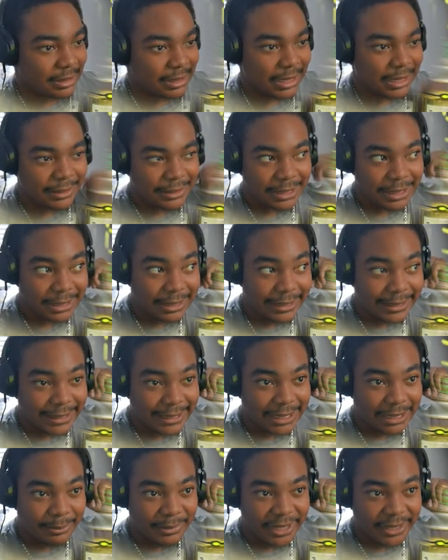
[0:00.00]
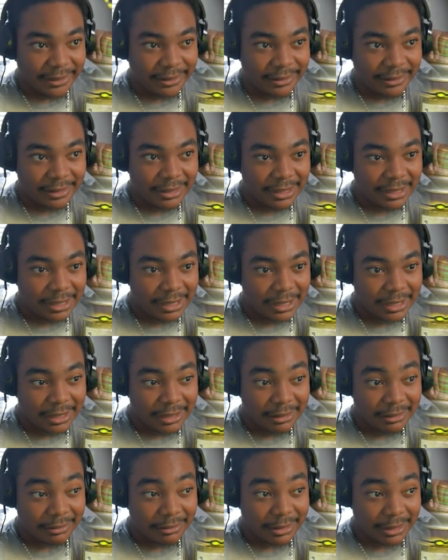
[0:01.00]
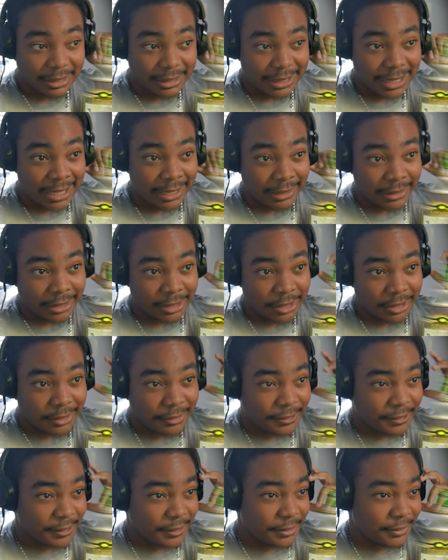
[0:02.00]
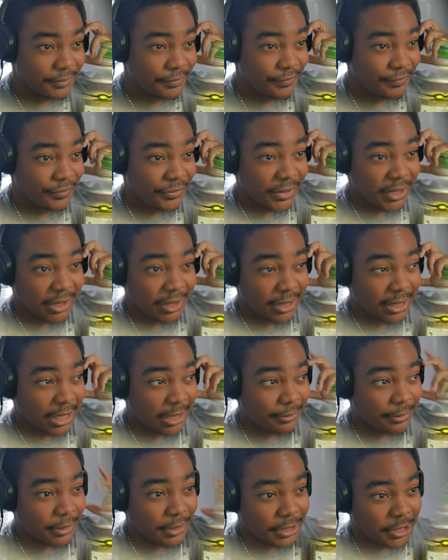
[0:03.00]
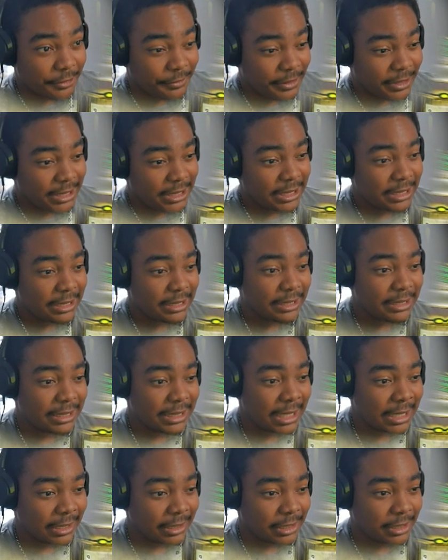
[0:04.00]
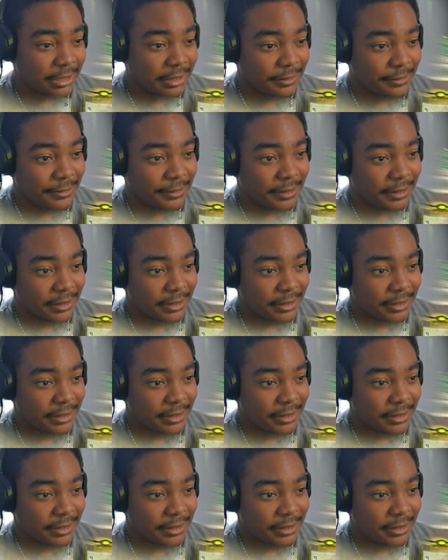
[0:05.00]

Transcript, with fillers: That was a decent amount. Is that good enough? Got 415. Is that good enough?